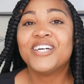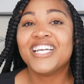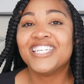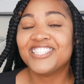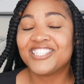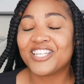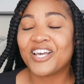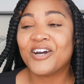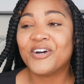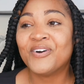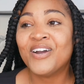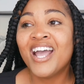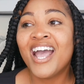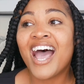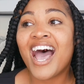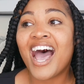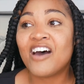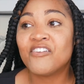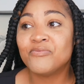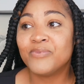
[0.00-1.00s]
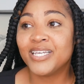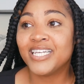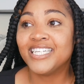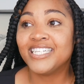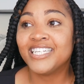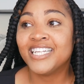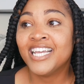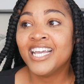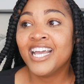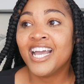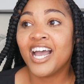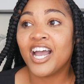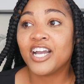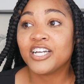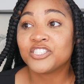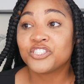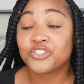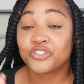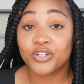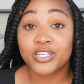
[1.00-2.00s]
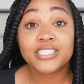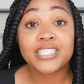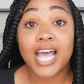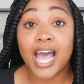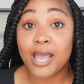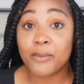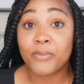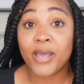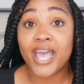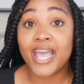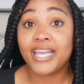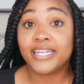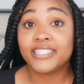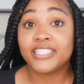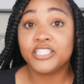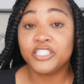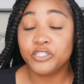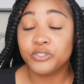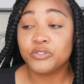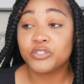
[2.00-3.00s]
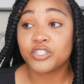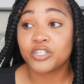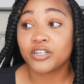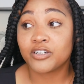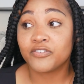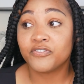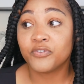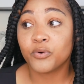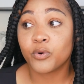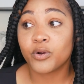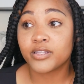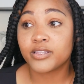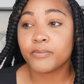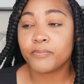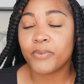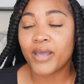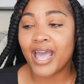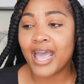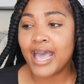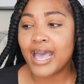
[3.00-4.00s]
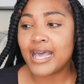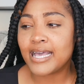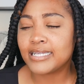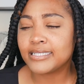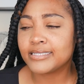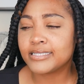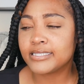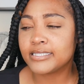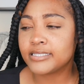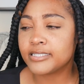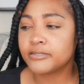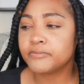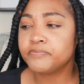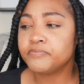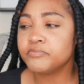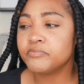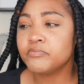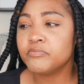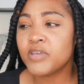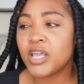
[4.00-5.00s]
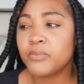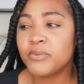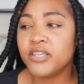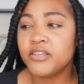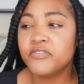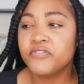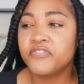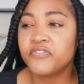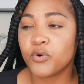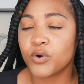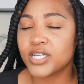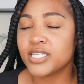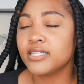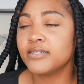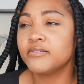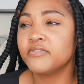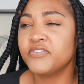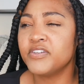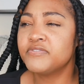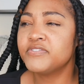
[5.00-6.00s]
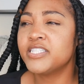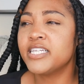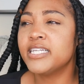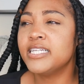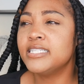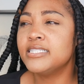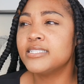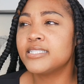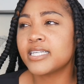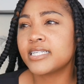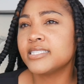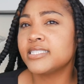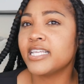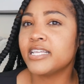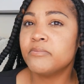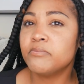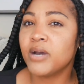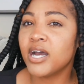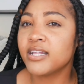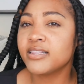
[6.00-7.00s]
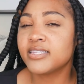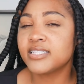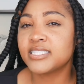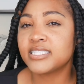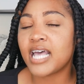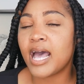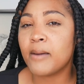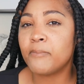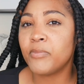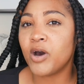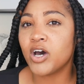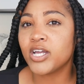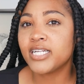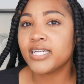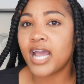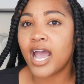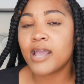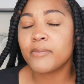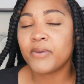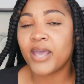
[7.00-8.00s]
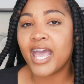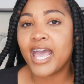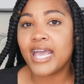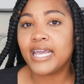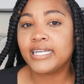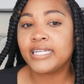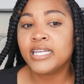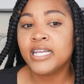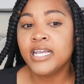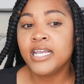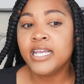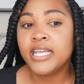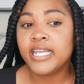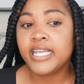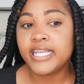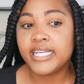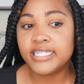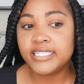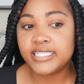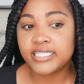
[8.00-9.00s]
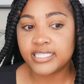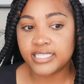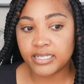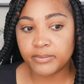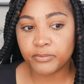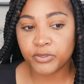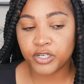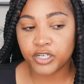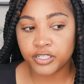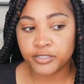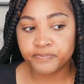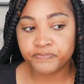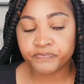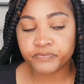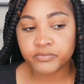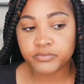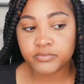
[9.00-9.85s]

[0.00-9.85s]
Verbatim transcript: And so I've been a strict iPad user for the past maybe 14, 15, 16 months. I bought an iPad in December